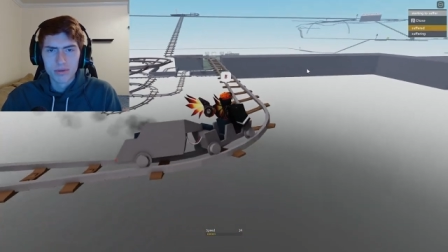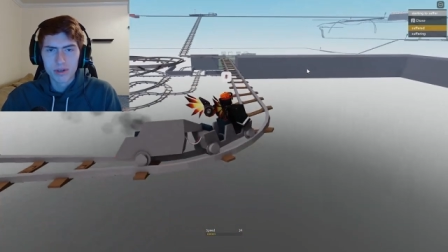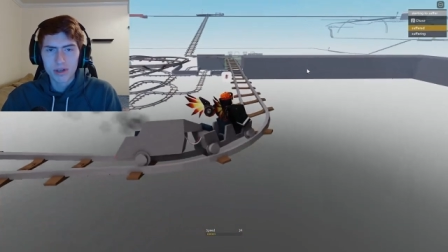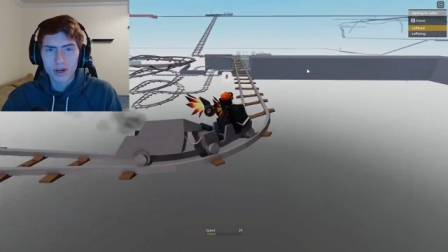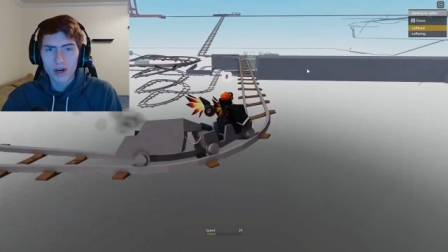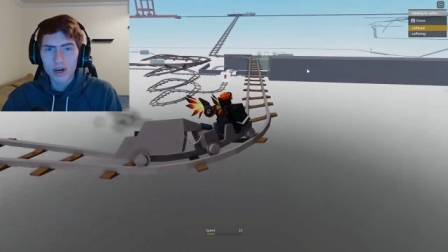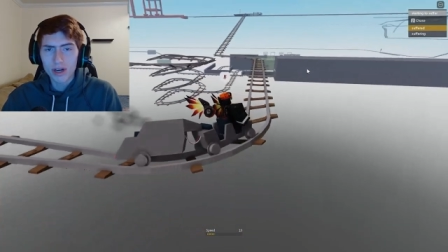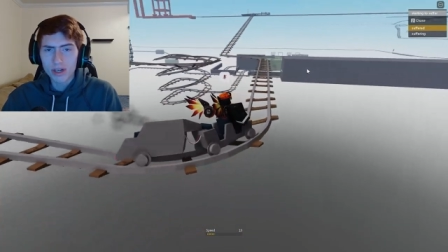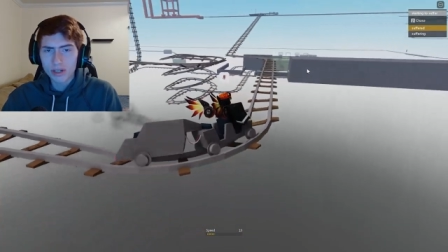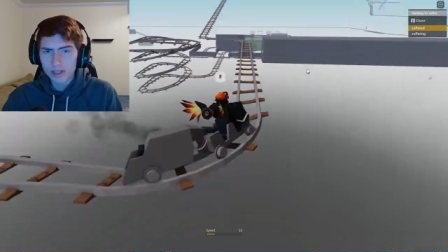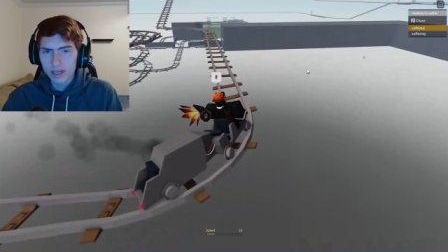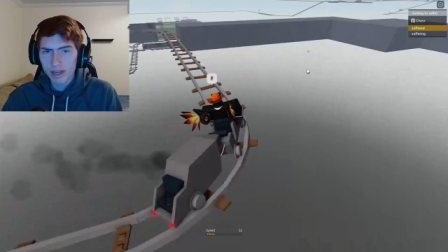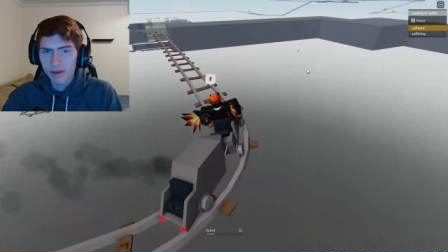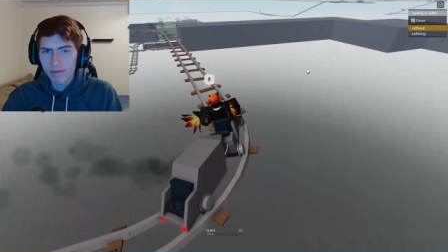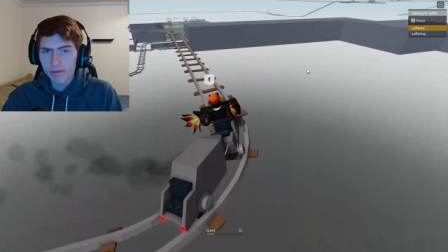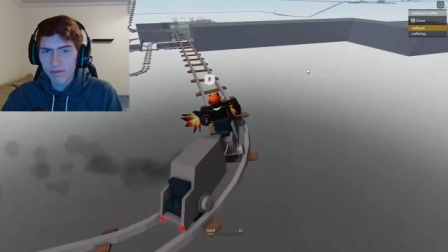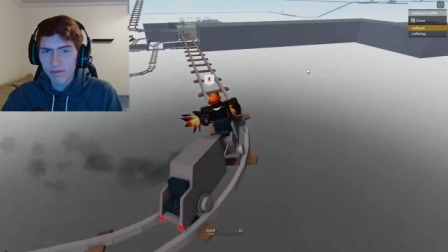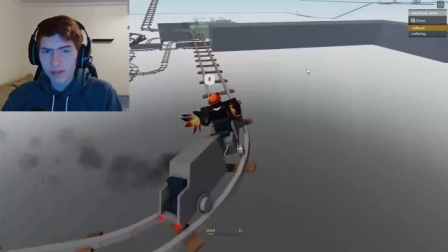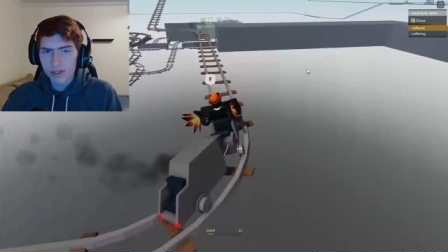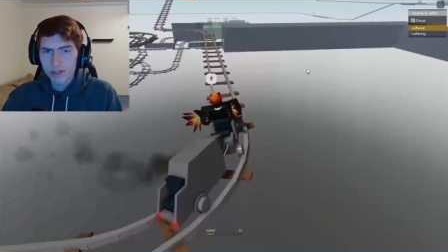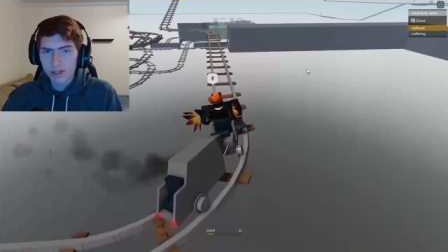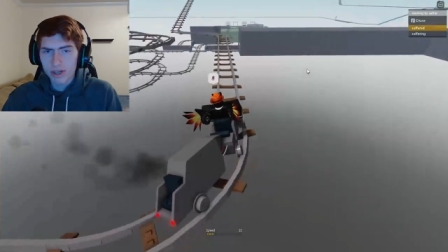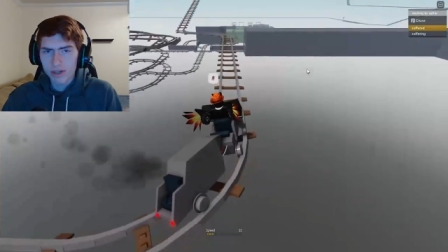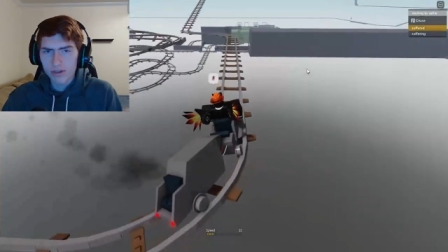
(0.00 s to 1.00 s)
We are
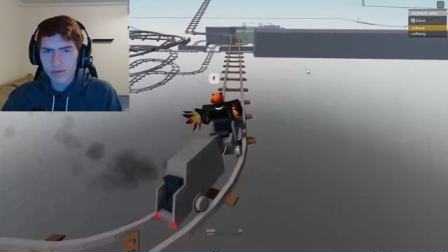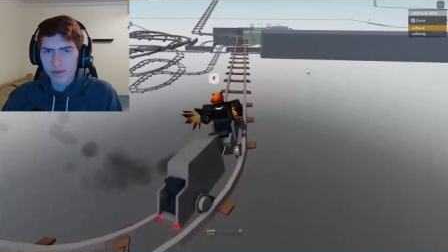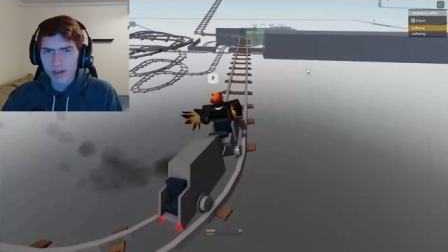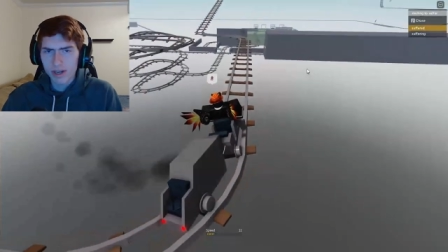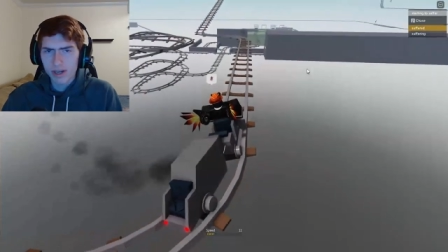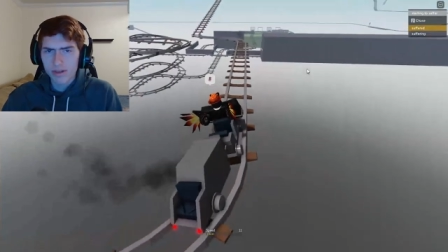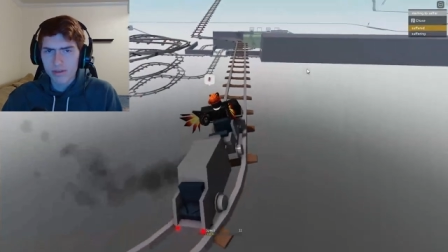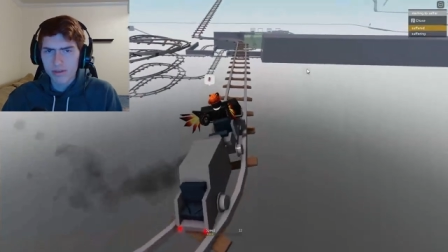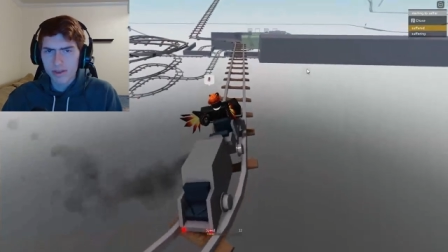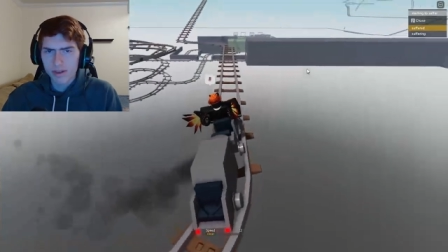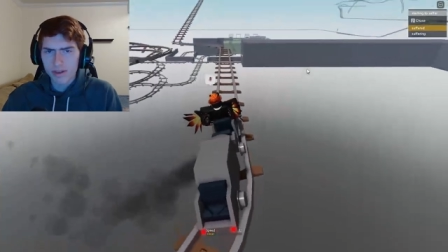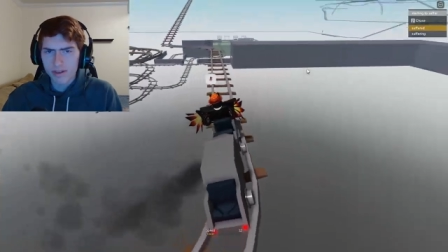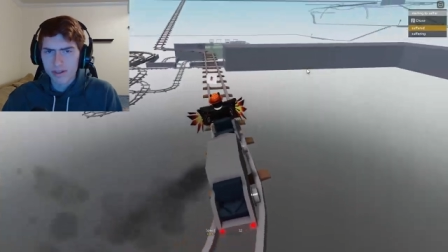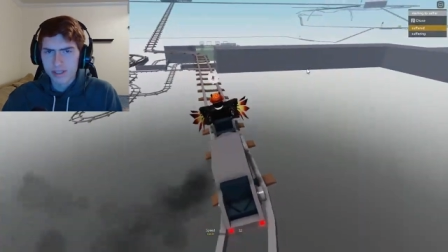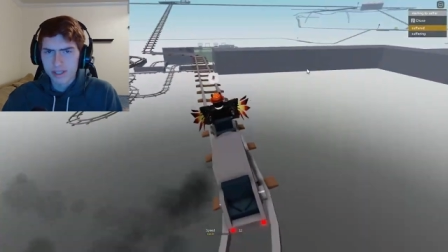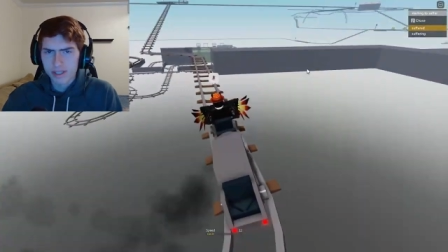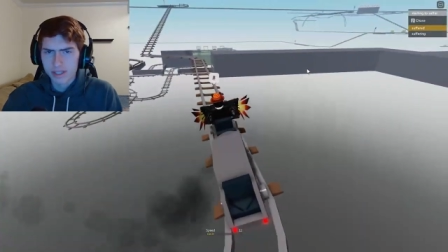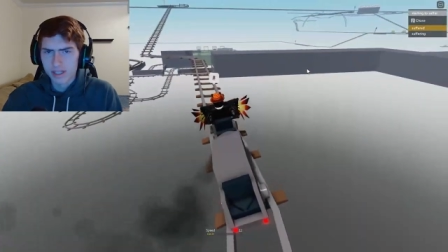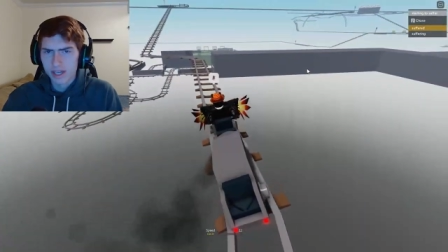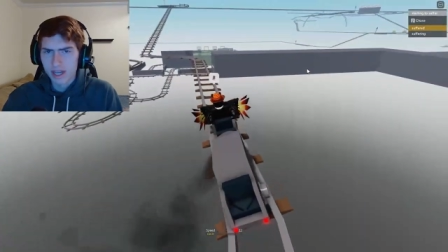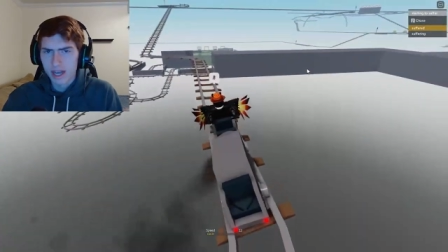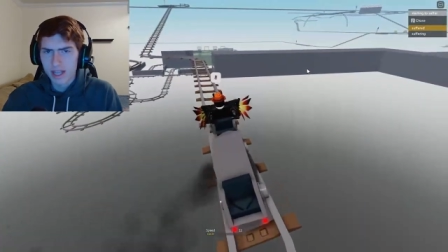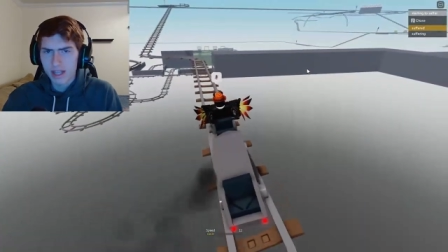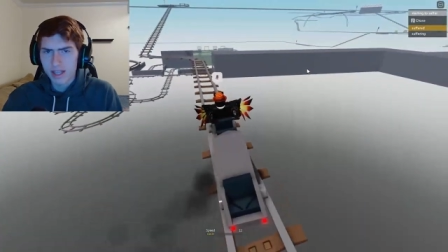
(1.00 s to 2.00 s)
definitely car riding
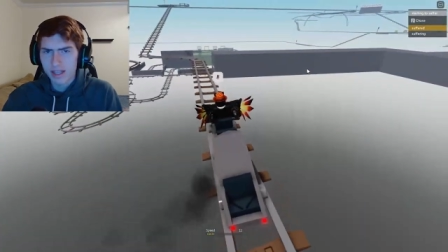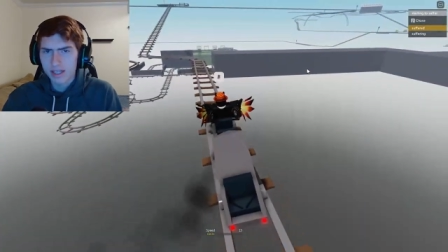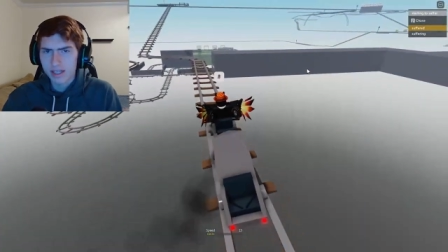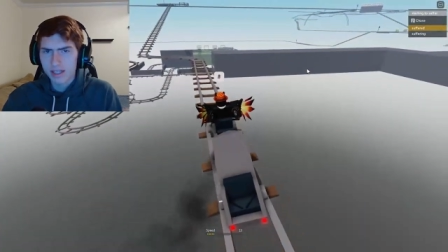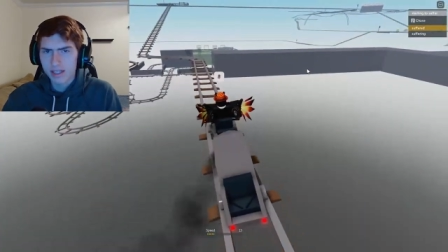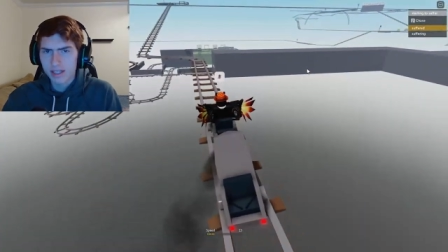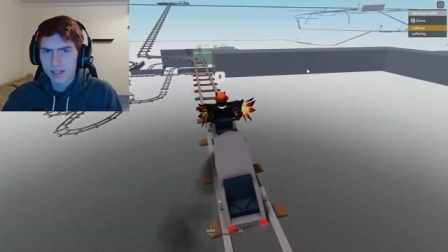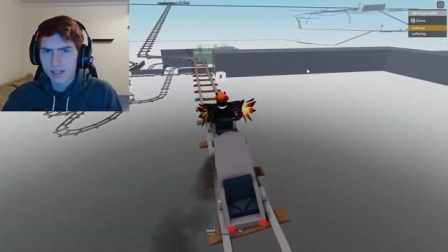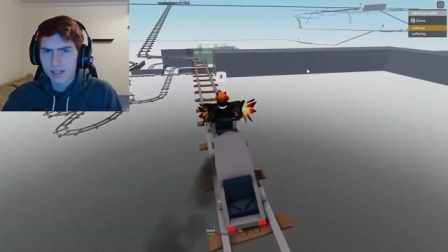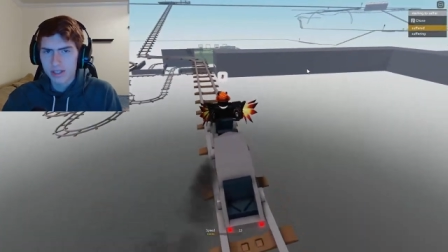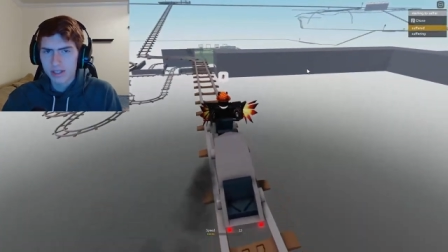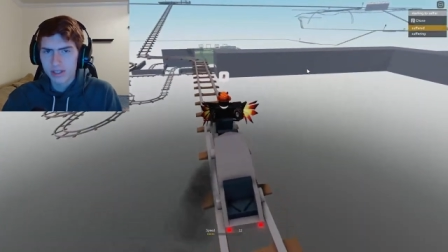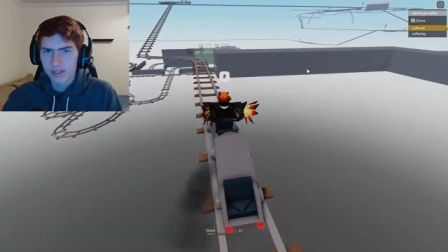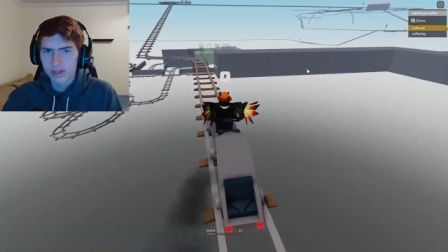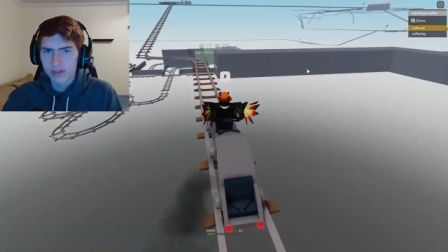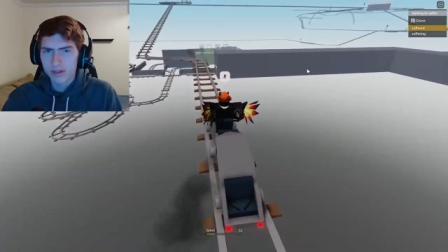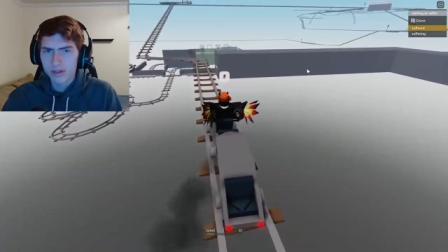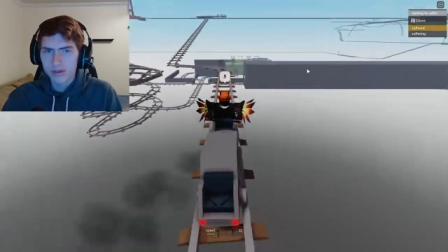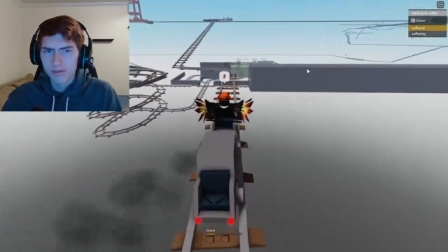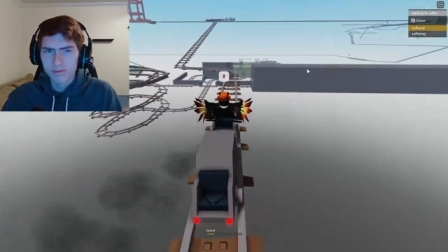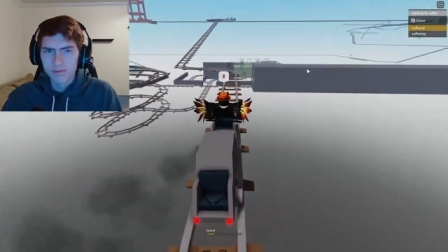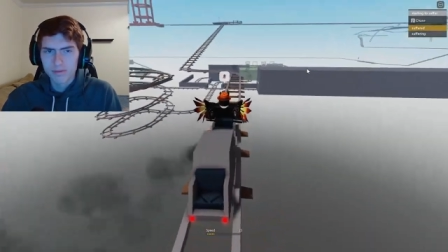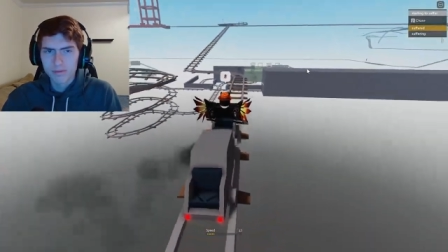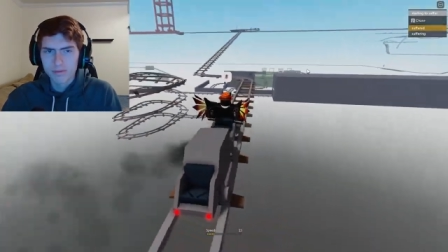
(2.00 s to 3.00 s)
around nothing, I
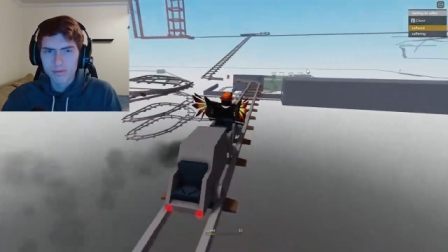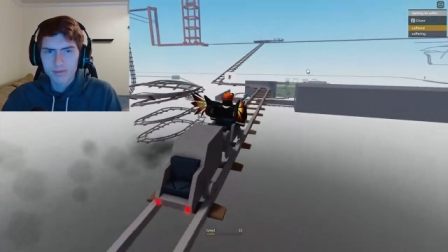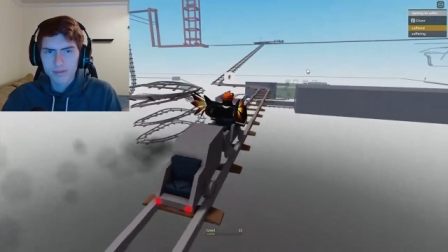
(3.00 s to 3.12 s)
assume.